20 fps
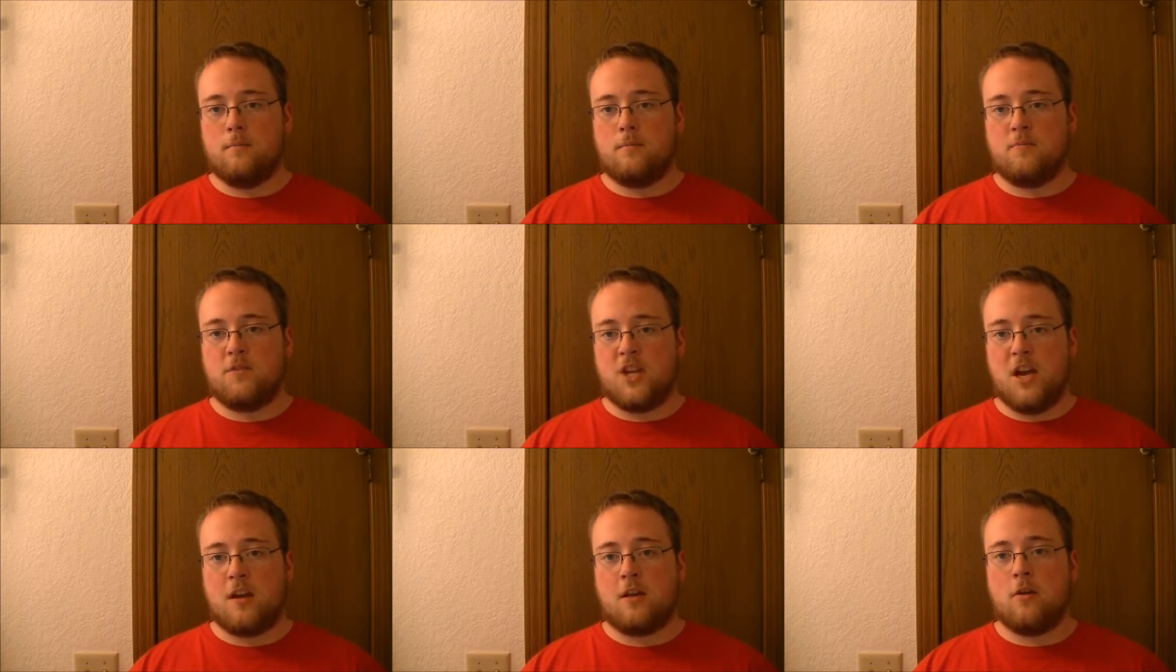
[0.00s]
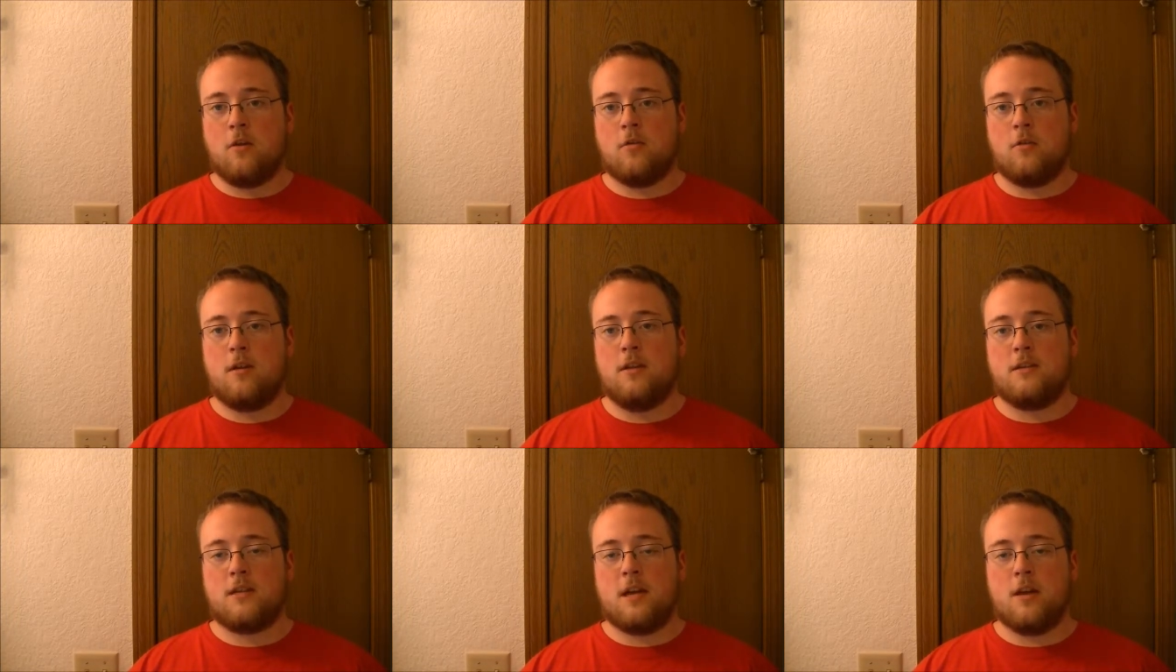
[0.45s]
Jack
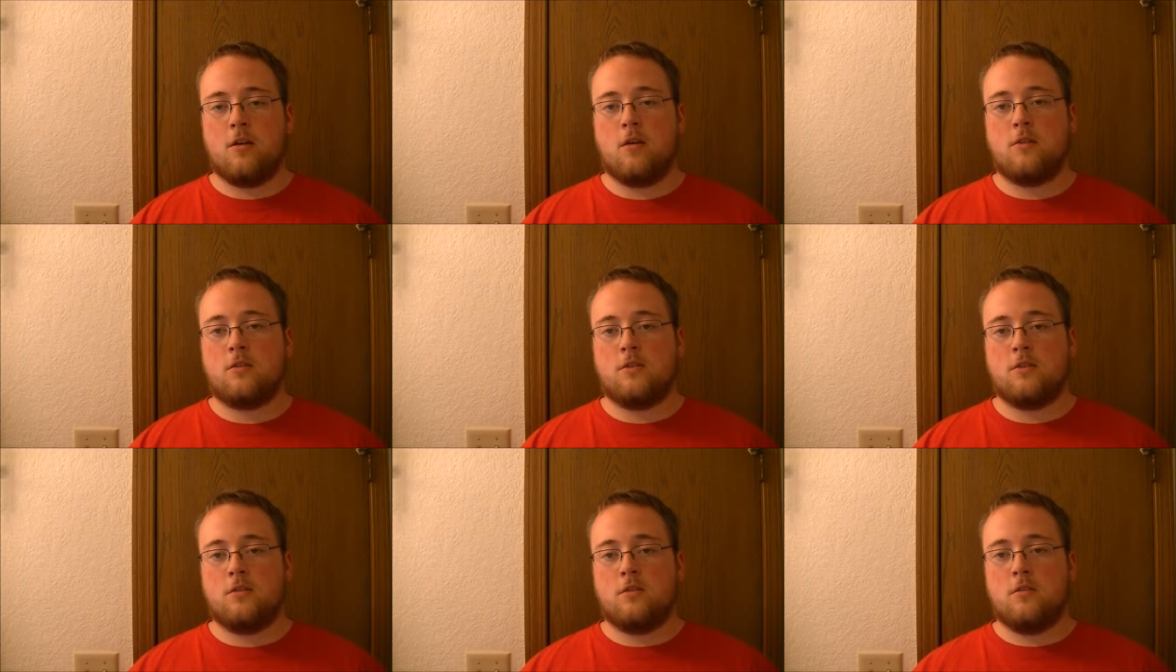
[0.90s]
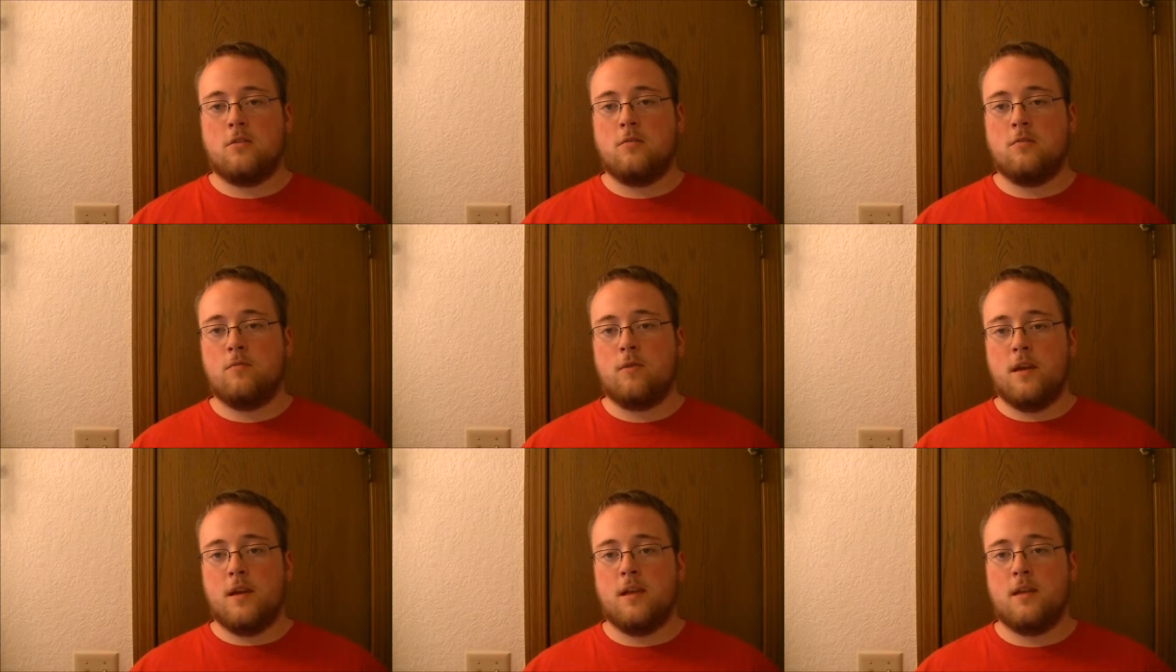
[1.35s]
Oakey's character
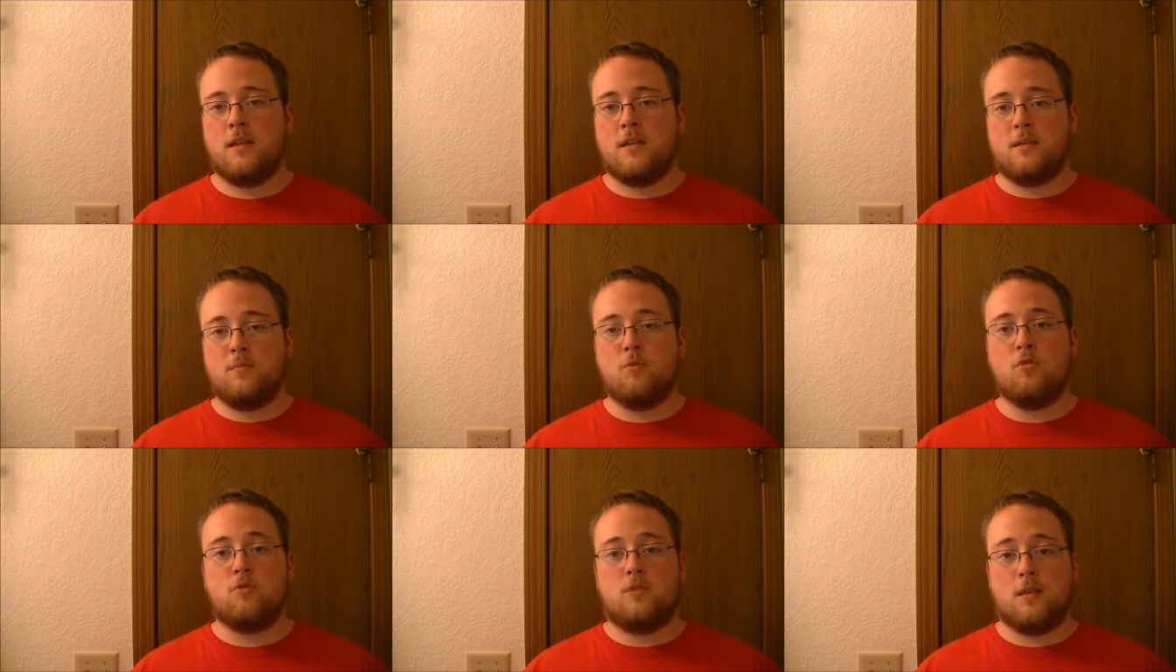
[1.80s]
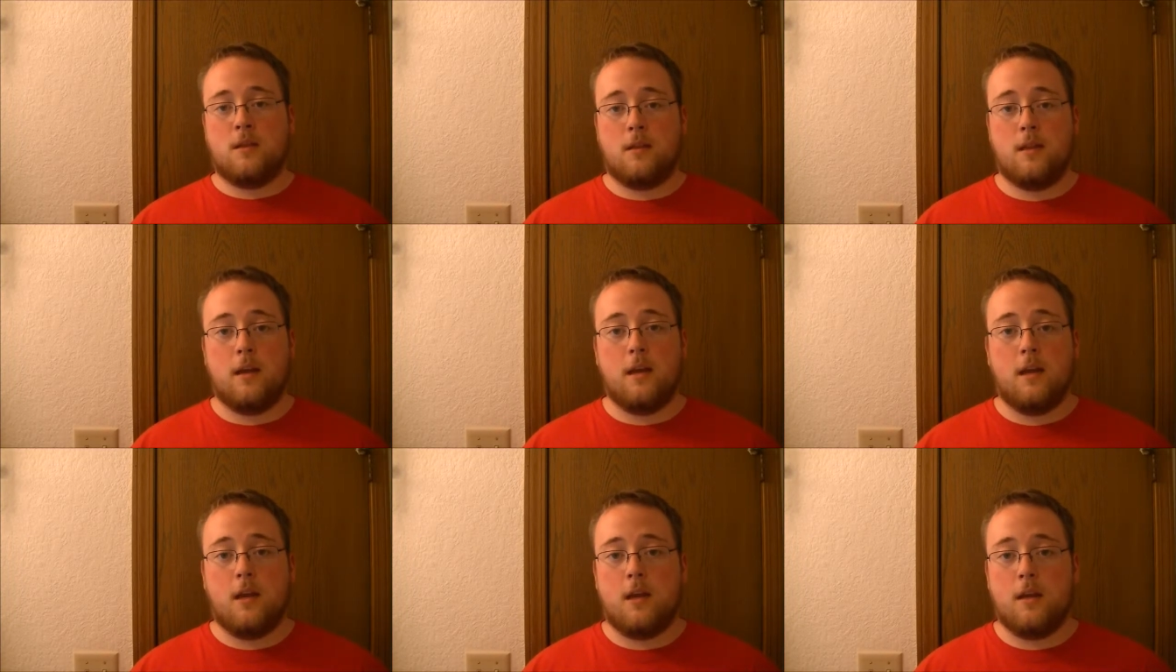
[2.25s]
is
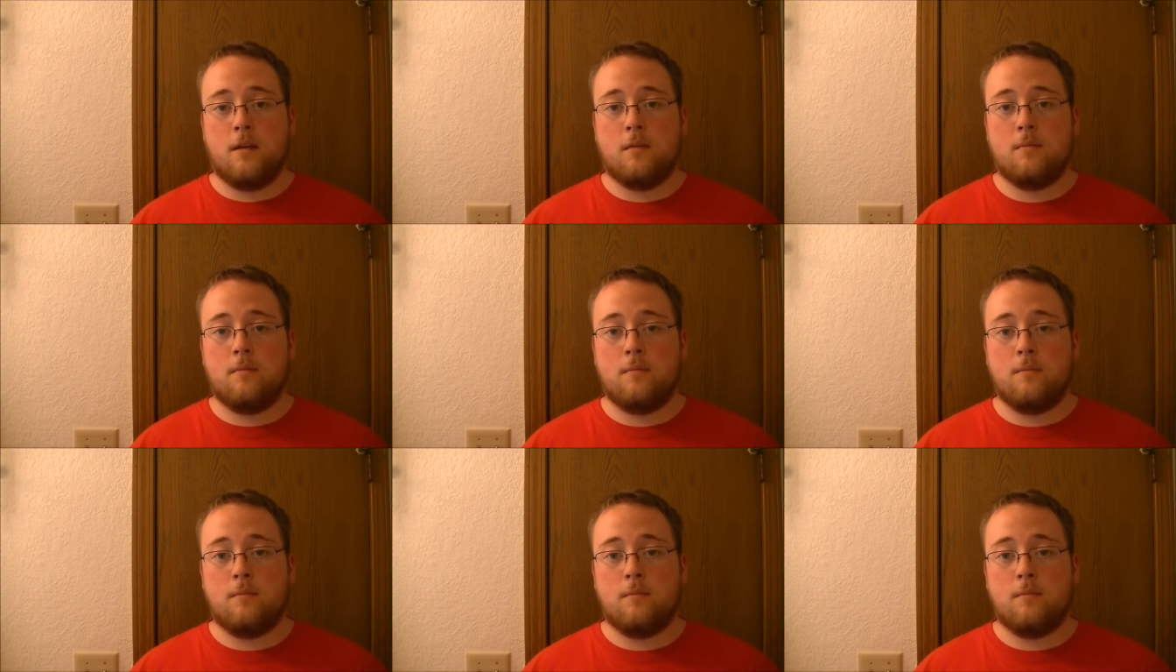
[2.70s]
Mussolini.